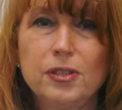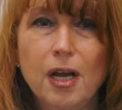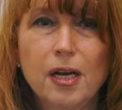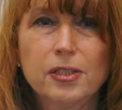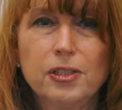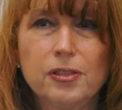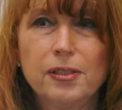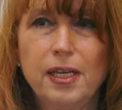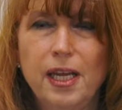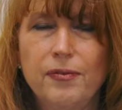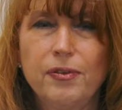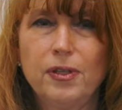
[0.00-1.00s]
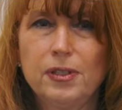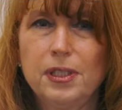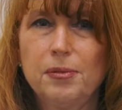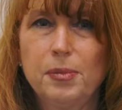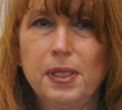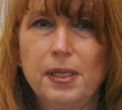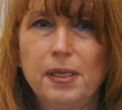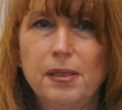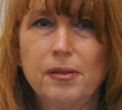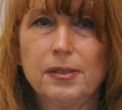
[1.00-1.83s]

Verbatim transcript: doctors that have looked at me